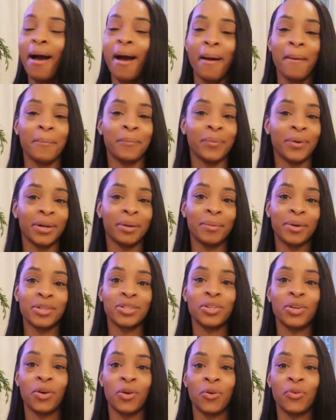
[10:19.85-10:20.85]
I'm pretty
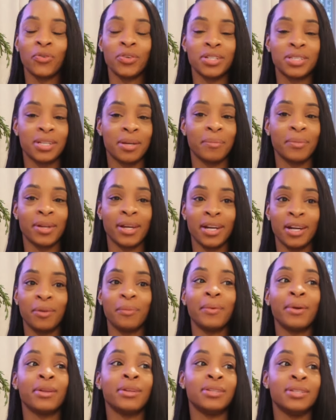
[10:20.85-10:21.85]
much
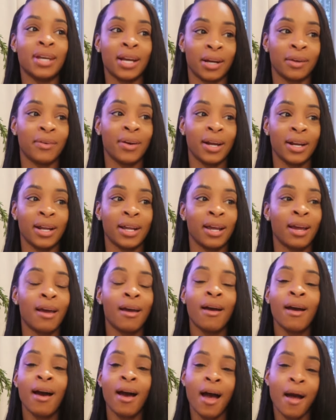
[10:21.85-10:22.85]
overstimulated with decorating.
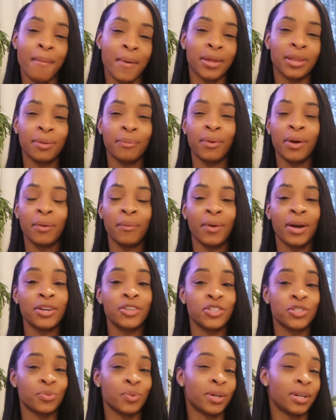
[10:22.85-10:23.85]
I'm at the point where I
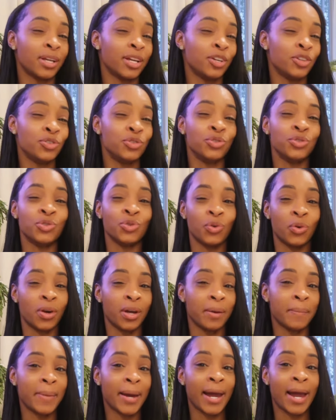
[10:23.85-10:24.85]
just want to
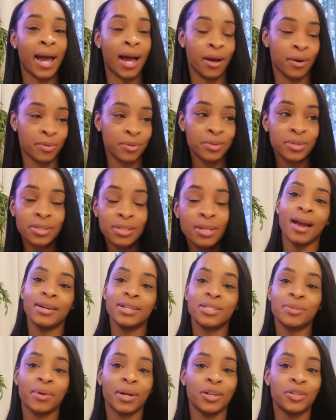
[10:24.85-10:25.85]
enjoy my house. I
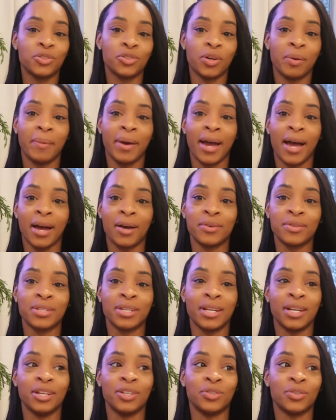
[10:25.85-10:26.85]
just want to enjoy my house
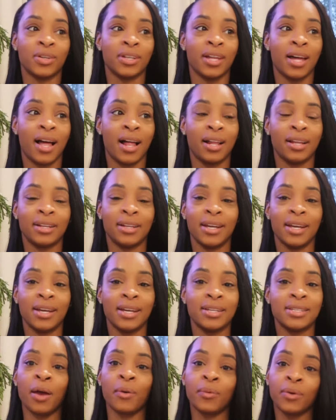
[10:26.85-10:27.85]
and enjoy the
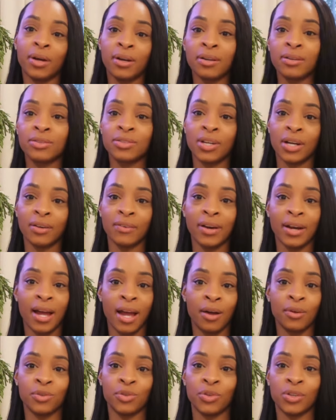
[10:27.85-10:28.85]
holidays. I will decorate
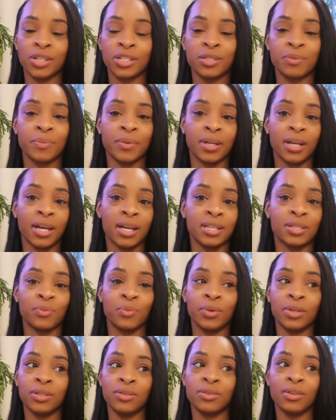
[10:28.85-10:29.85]
outdoors because
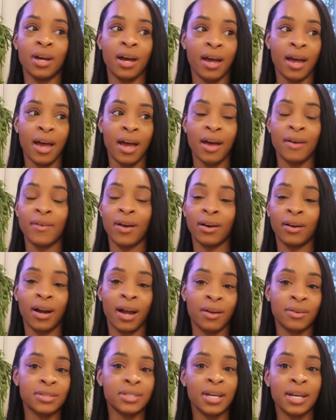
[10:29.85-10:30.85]
we do not have our
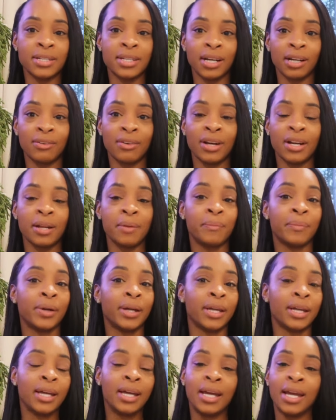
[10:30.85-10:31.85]
outside decorated,
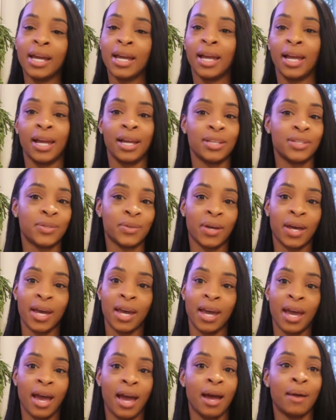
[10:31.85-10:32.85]
but it's
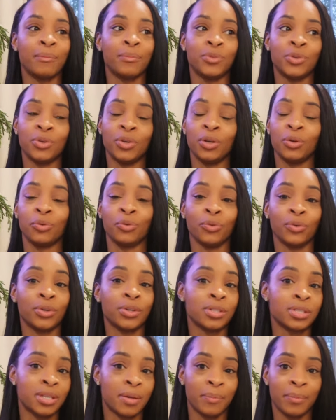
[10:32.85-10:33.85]
okay, I'm doing it
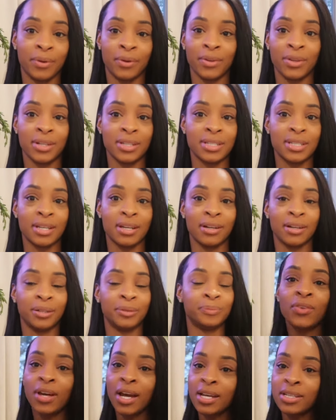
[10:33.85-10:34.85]
real simple this year.
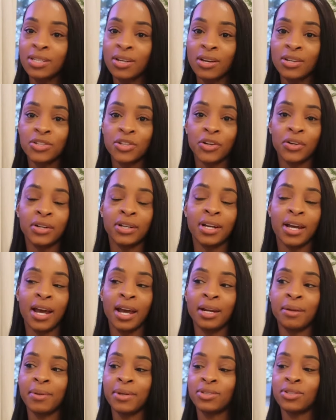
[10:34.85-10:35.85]
If you guys saw a certain
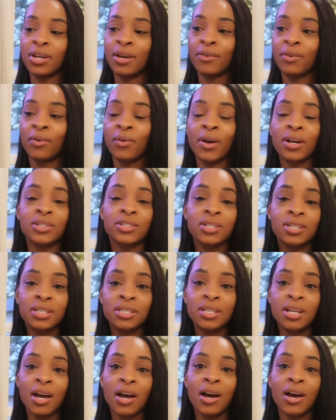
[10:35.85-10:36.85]
item that you have
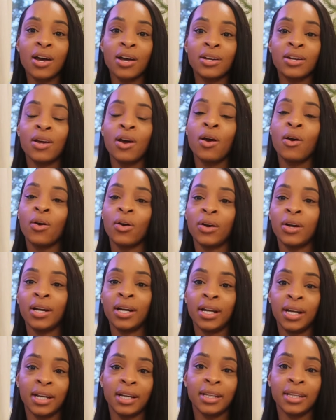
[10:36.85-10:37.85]
questions on or
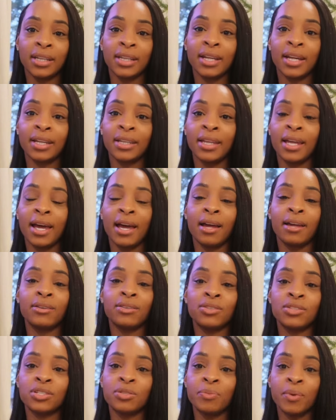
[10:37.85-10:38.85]
anything like
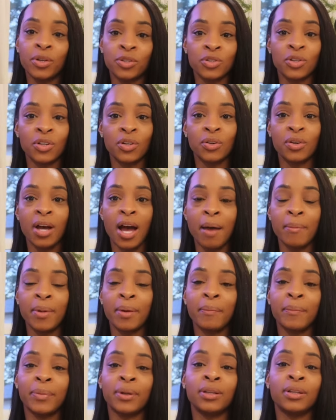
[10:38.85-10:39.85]
that, just make sure you
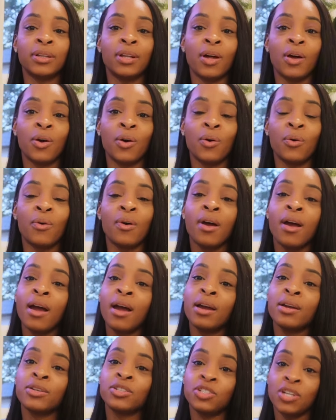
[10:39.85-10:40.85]
comment below.
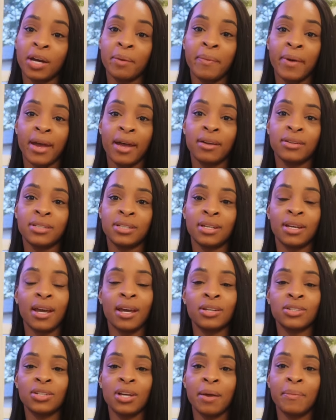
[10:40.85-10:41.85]
Check my L T
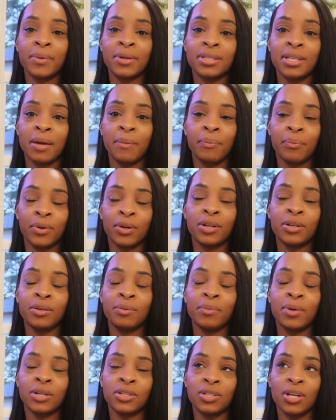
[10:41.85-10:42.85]
K shop because I pretty
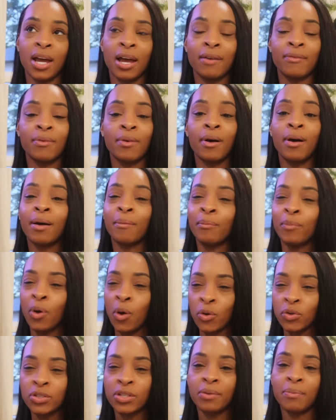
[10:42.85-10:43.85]
much have
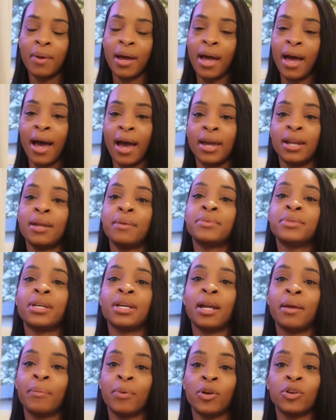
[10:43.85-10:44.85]
most of my items
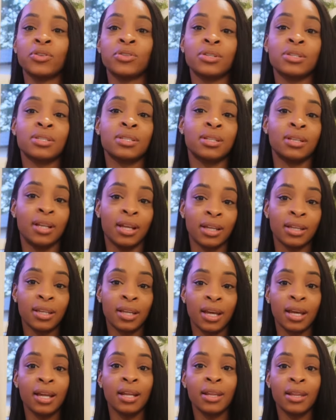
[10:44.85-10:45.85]
that I purchased linked
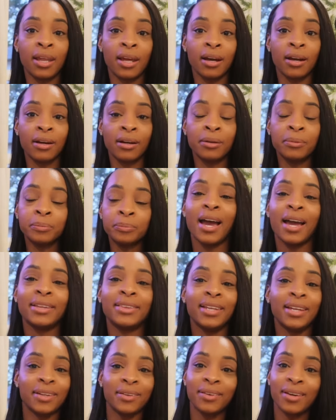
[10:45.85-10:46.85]
in there. I
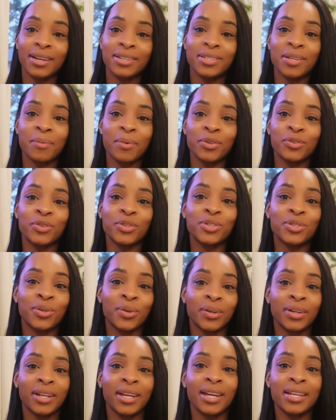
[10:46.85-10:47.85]
thank you guys so much for
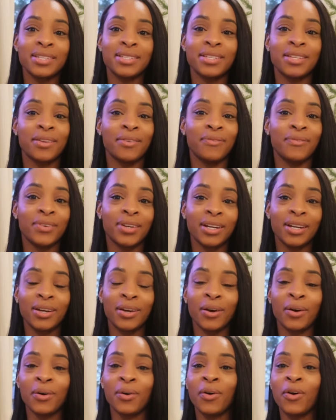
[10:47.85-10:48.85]
tuning into the
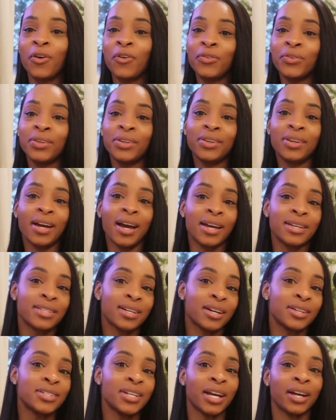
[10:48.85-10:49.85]
video. Hopefully you guys
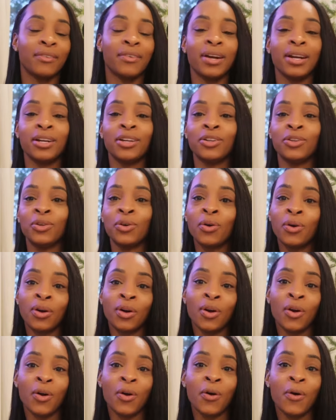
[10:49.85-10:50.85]
are decorating your
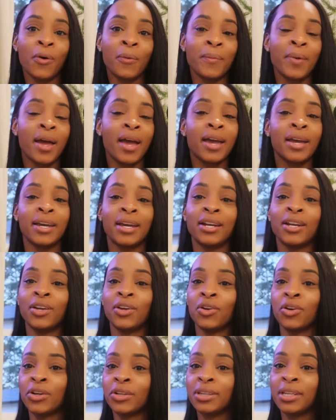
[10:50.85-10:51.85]
home,
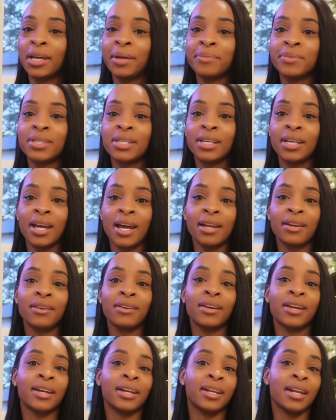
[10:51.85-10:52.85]
getting your themes
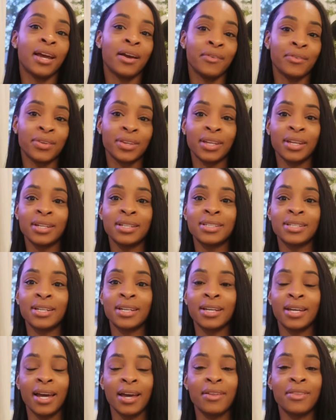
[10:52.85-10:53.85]
together, getting everything
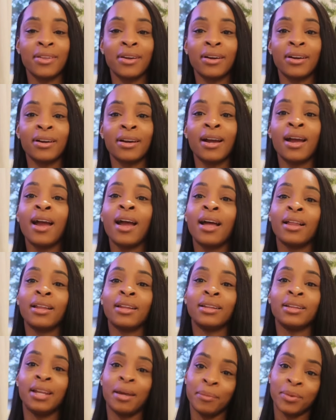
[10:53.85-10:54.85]
together.
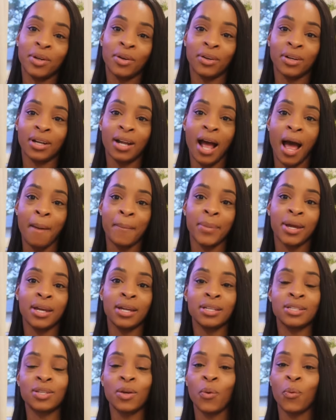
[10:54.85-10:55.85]
Let me know in the
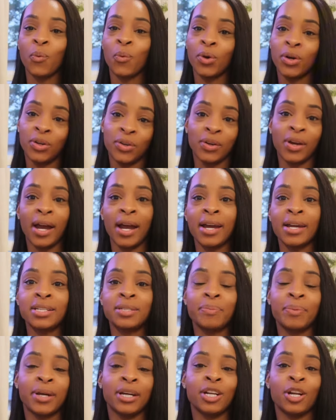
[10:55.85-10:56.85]
comments, what do you
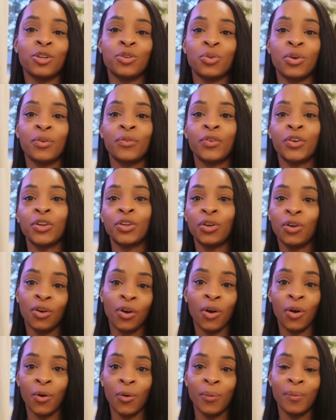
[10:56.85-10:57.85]
guys plan on doing for your
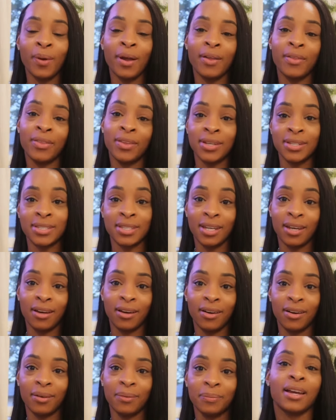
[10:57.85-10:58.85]
home this
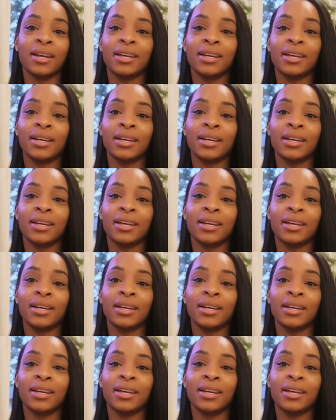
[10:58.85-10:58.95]
year?